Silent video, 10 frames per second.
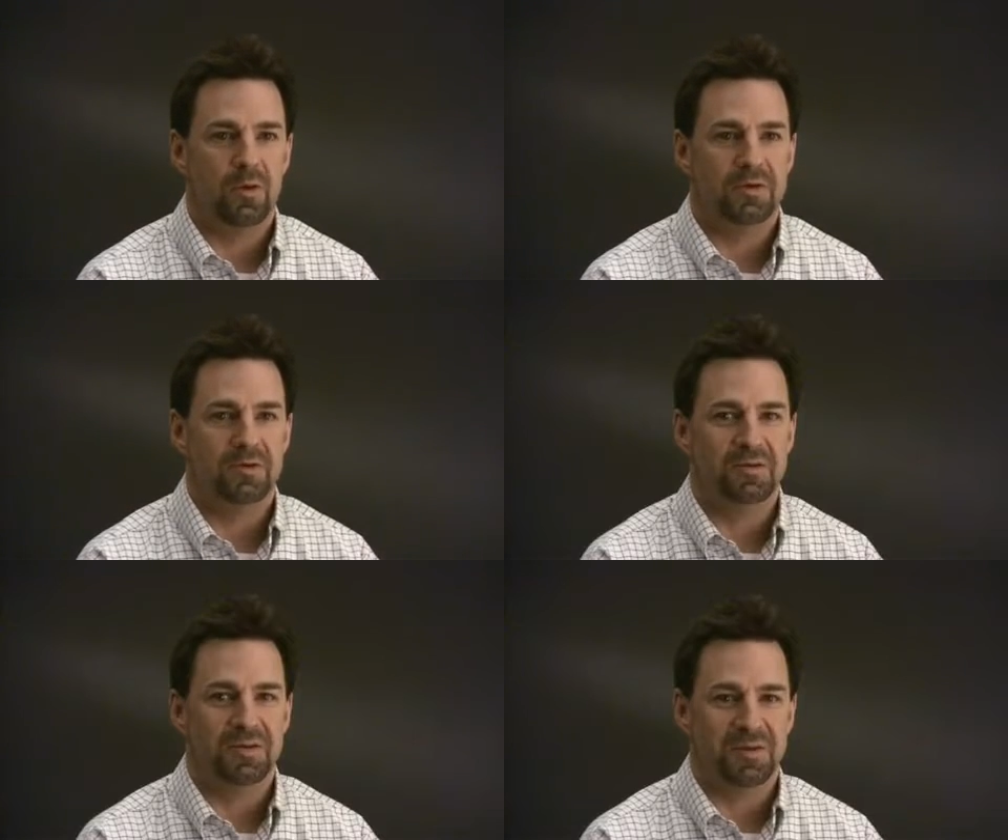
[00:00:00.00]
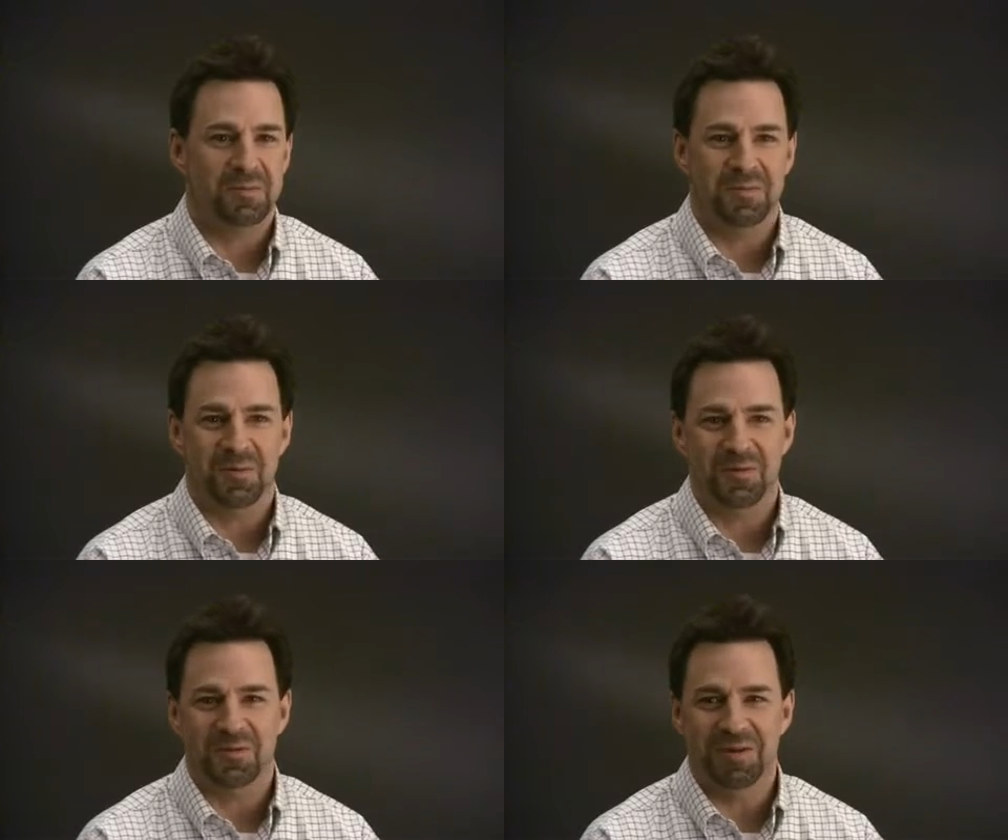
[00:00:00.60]
I'd just tell them
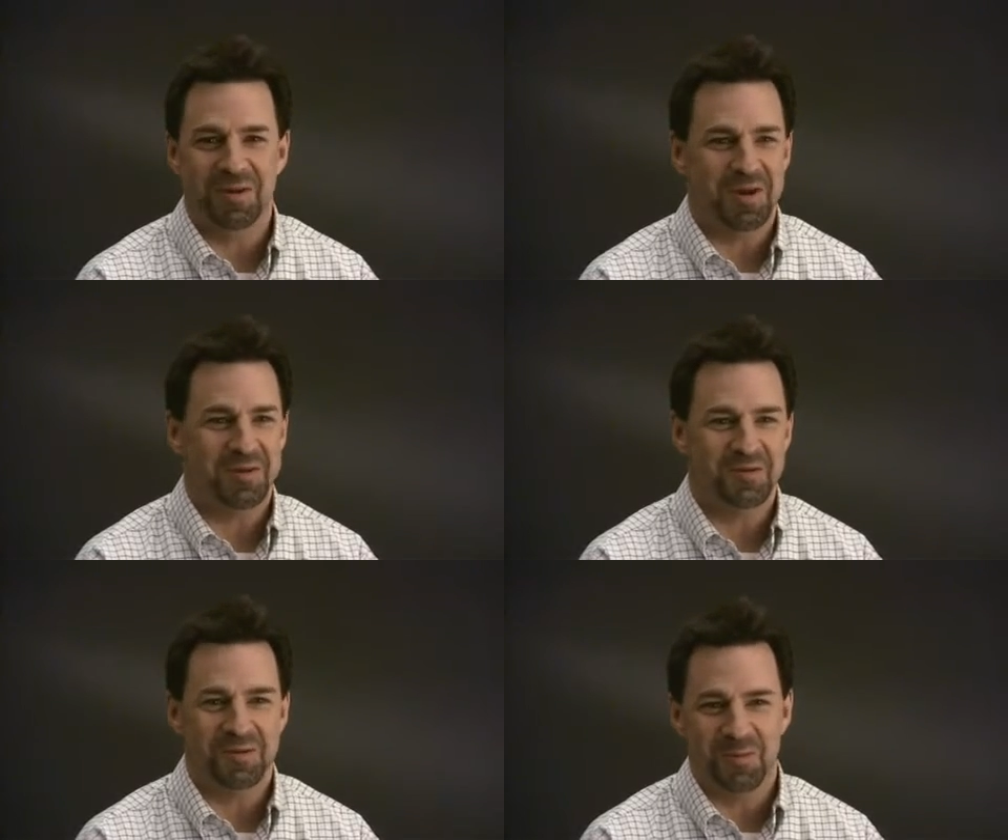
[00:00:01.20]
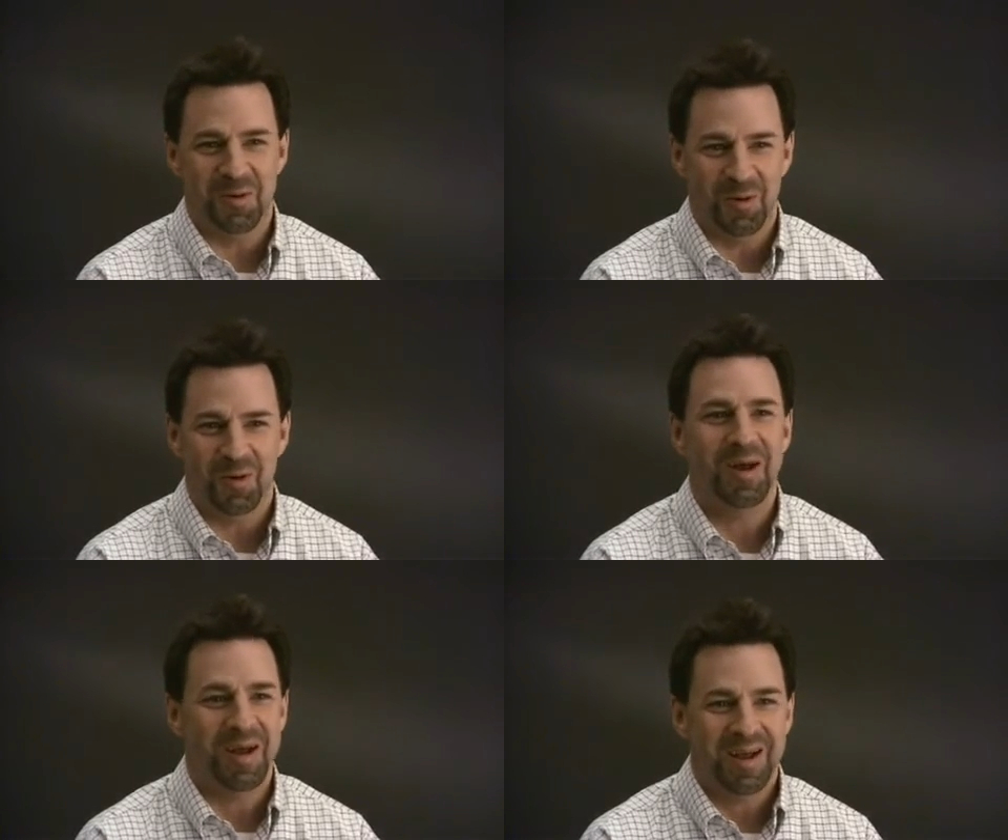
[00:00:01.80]
to go see Dr.
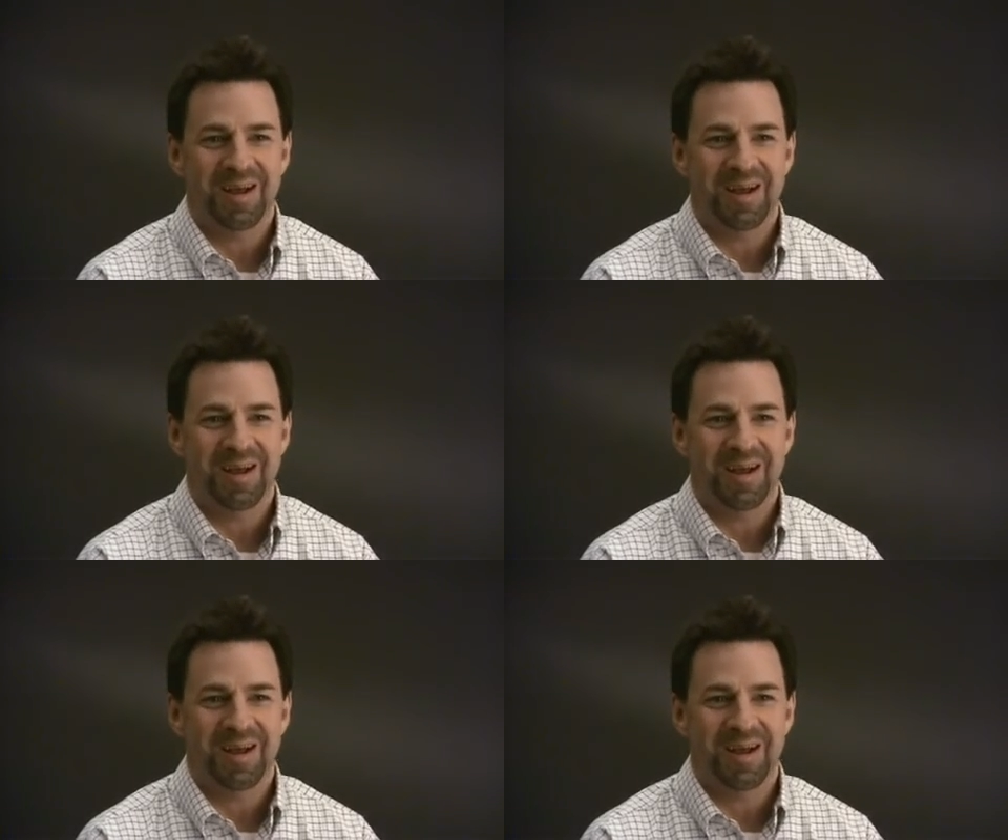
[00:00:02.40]
Shapiro.